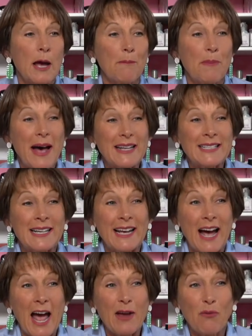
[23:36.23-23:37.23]
But
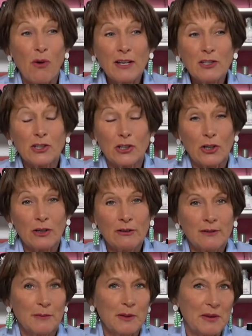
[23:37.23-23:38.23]
I
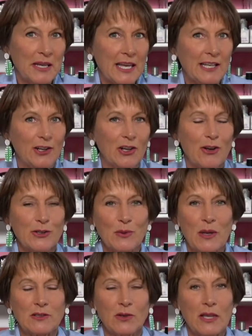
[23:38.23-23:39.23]
wonder, maybe Katie could also
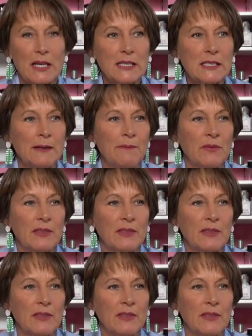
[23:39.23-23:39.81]
answer this.